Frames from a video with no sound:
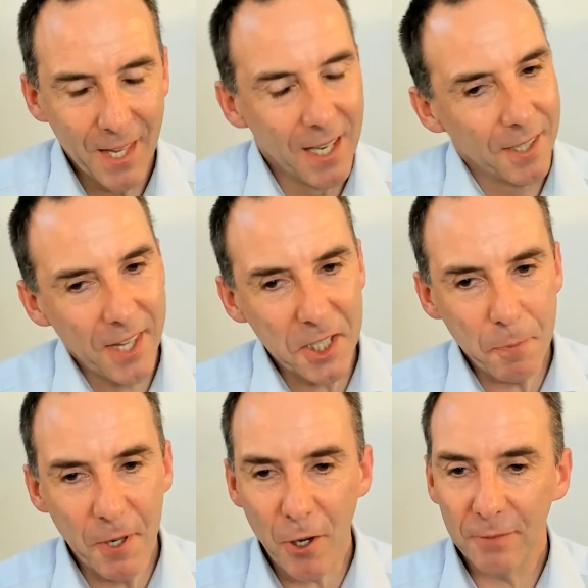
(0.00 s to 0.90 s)
Thanks,
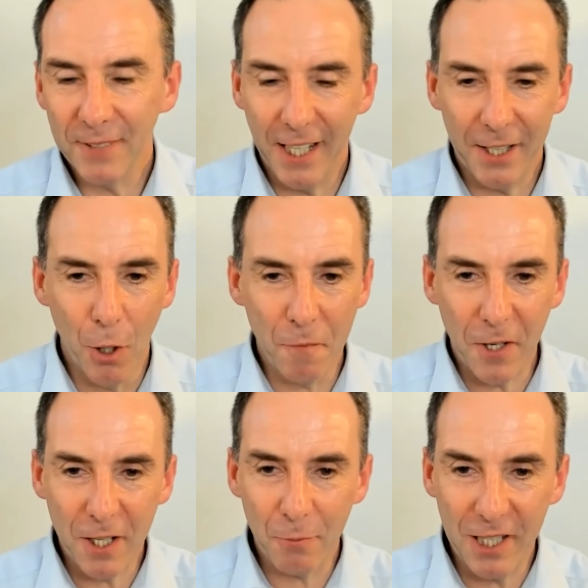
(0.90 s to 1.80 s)
Peter. And
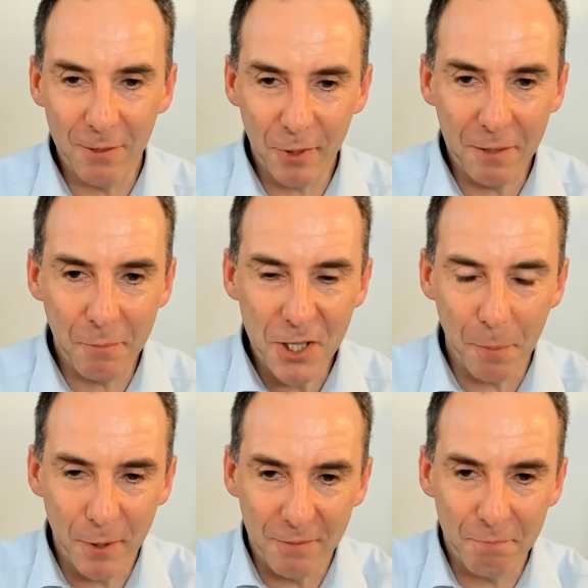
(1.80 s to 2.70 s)
hopefully we'll meet
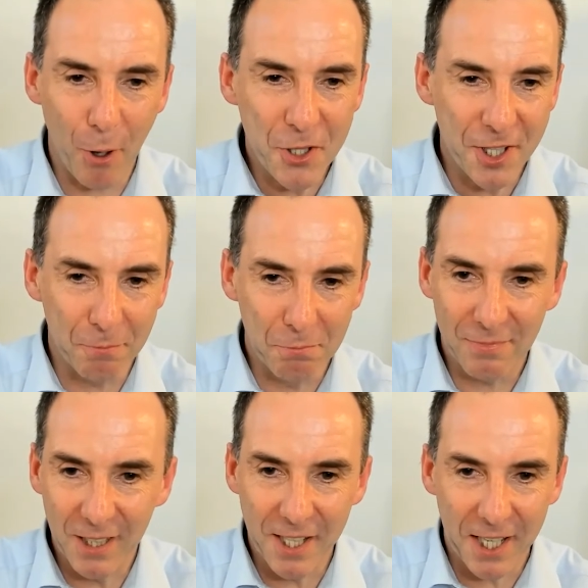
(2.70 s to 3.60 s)
up in person
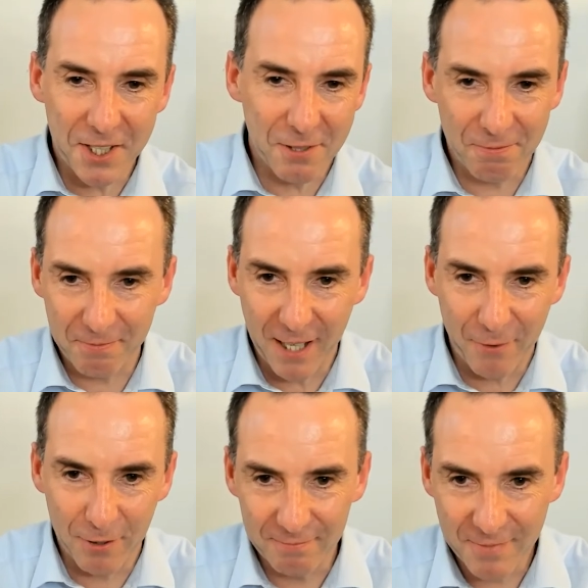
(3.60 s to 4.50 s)
in the next,
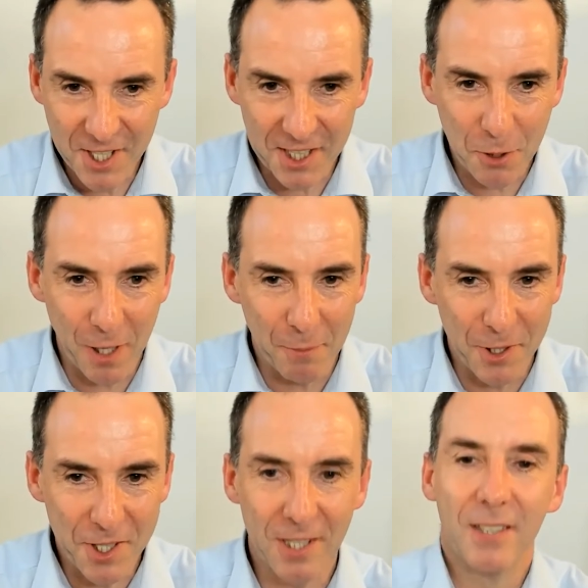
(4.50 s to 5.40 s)
6-12 months.